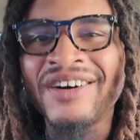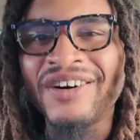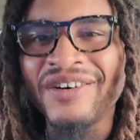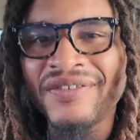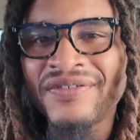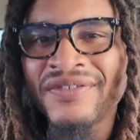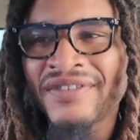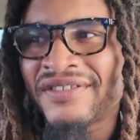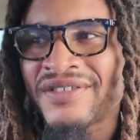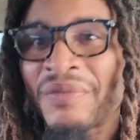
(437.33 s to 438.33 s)
of
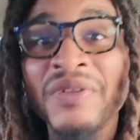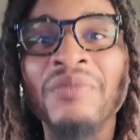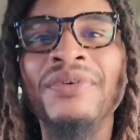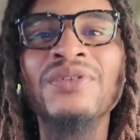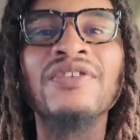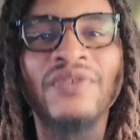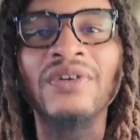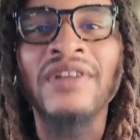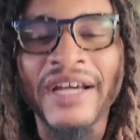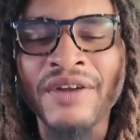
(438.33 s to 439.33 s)
something
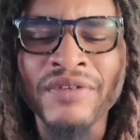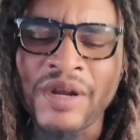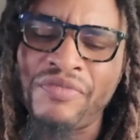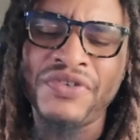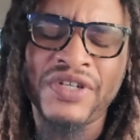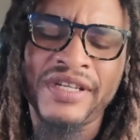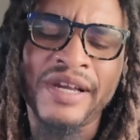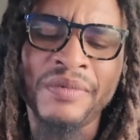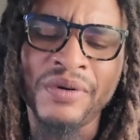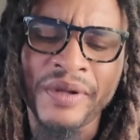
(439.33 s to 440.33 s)
beautiful, and I really appreciate that
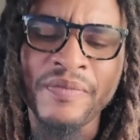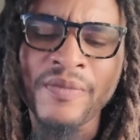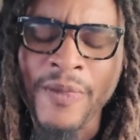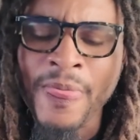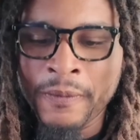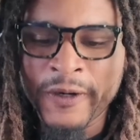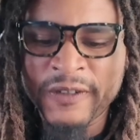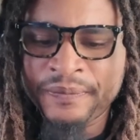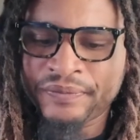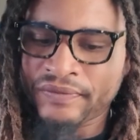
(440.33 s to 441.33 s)
about him. But
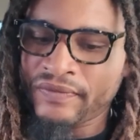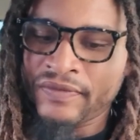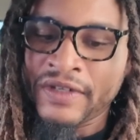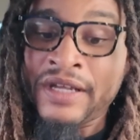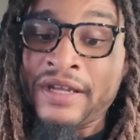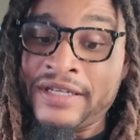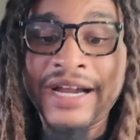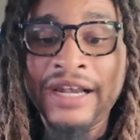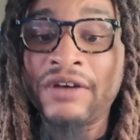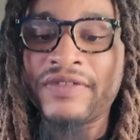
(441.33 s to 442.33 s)
yeah,
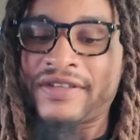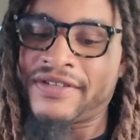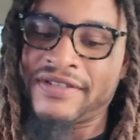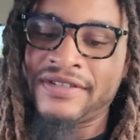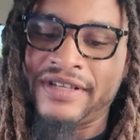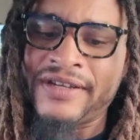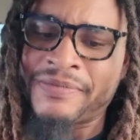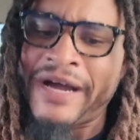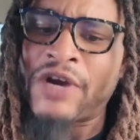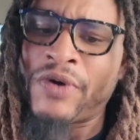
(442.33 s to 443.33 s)
I love this. It is
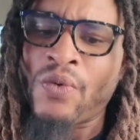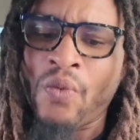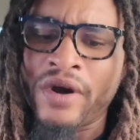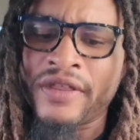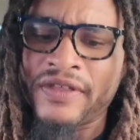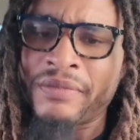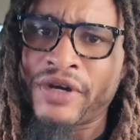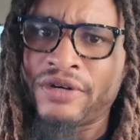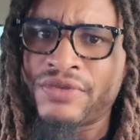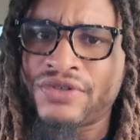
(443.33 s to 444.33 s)
bad when one thing
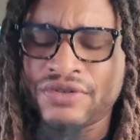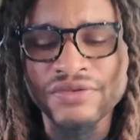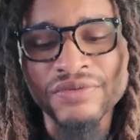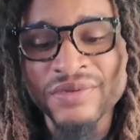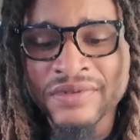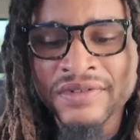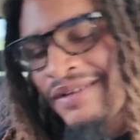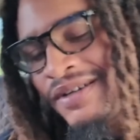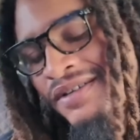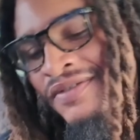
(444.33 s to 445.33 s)
becomes 2. I
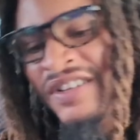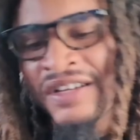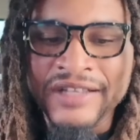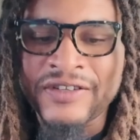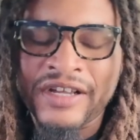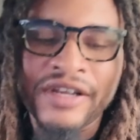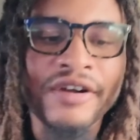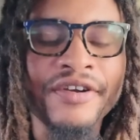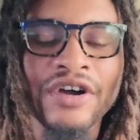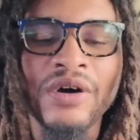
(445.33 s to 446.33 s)
mean, it's
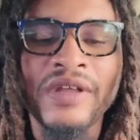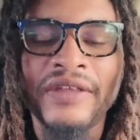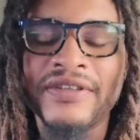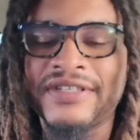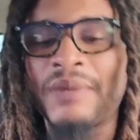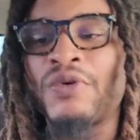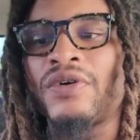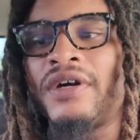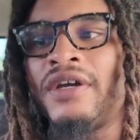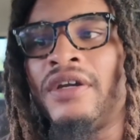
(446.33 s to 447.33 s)
clear now that the
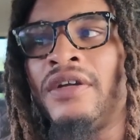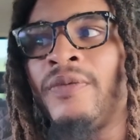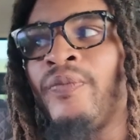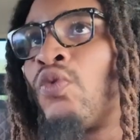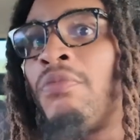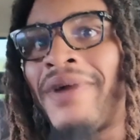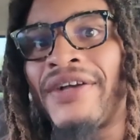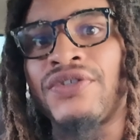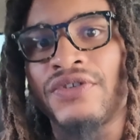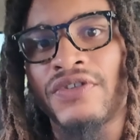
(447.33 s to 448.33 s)
samurai were
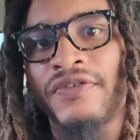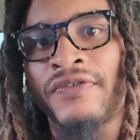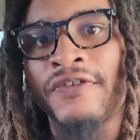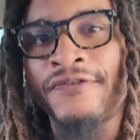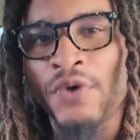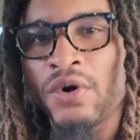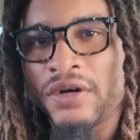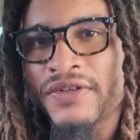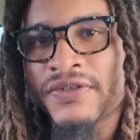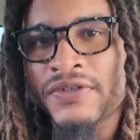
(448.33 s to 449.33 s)
masters of
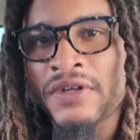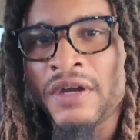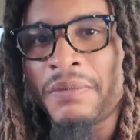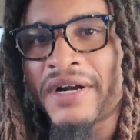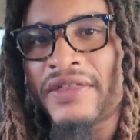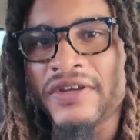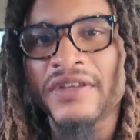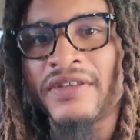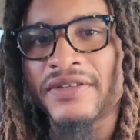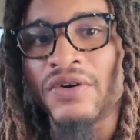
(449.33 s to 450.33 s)
focus, but I think
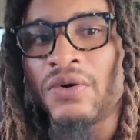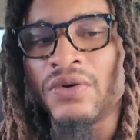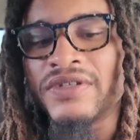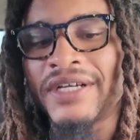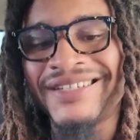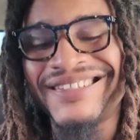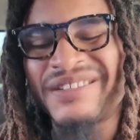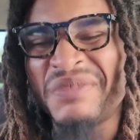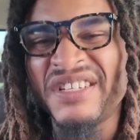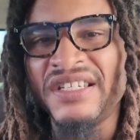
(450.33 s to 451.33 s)
this goes a little
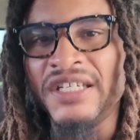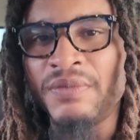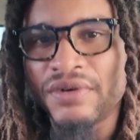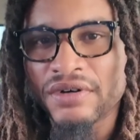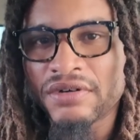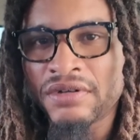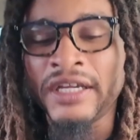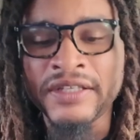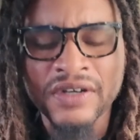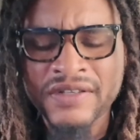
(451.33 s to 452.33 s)
bit deeper.
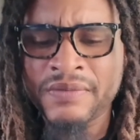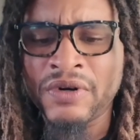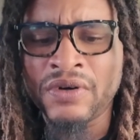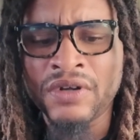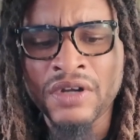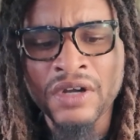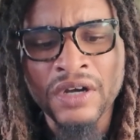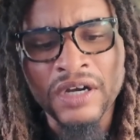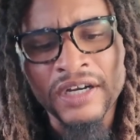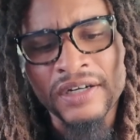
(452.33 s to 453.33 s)
He talks about
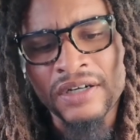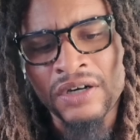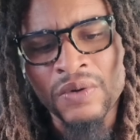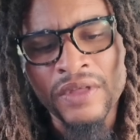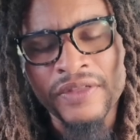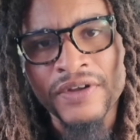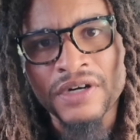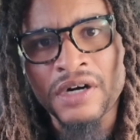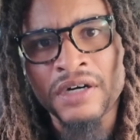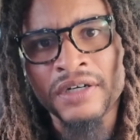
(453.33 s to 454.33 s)
how there
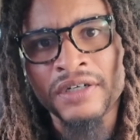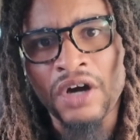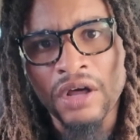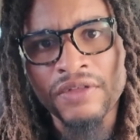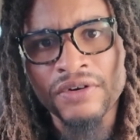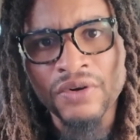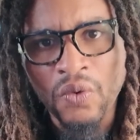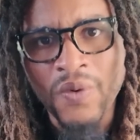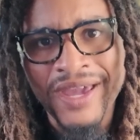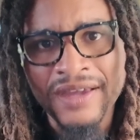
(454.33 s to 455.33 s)
are other
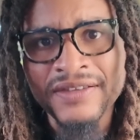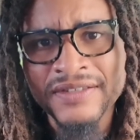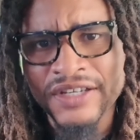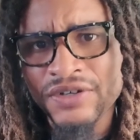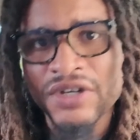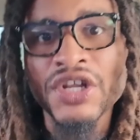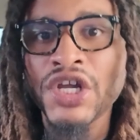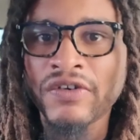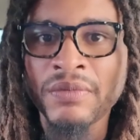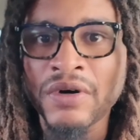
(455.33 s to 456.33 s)
ways that you can
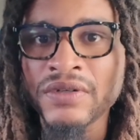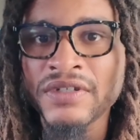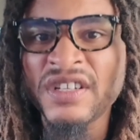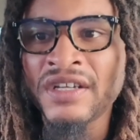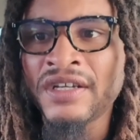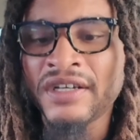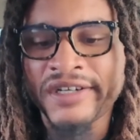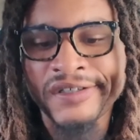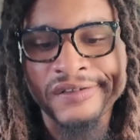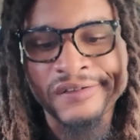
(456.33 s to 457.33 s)
hear about,
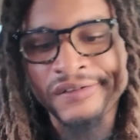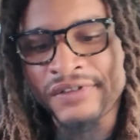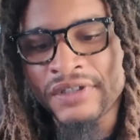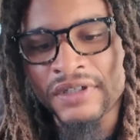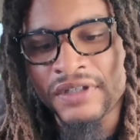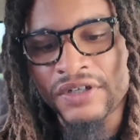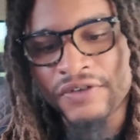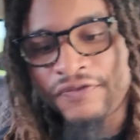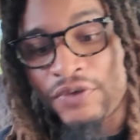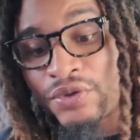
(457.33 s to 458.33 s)
the
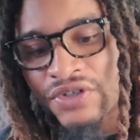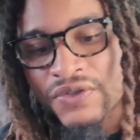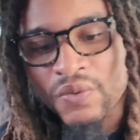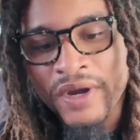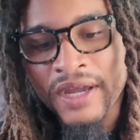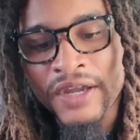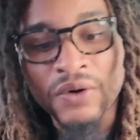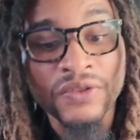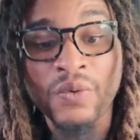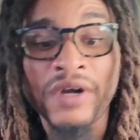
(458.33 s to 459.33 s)
Confucius way
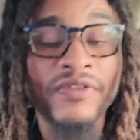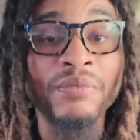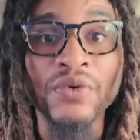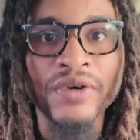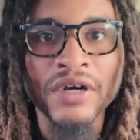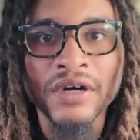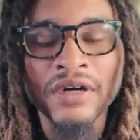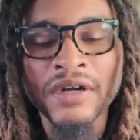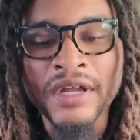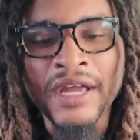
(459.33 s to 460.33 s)
or the way of the Buddha,
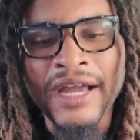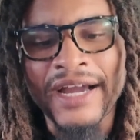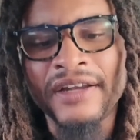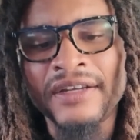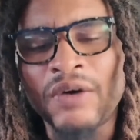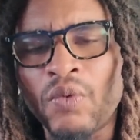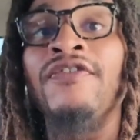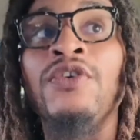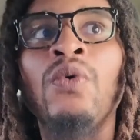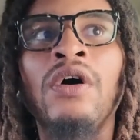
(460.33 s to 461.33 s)
and
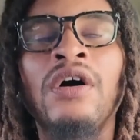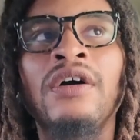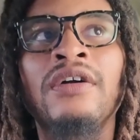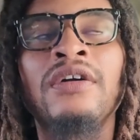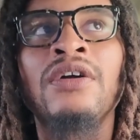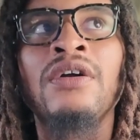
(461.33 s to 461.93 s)
if you are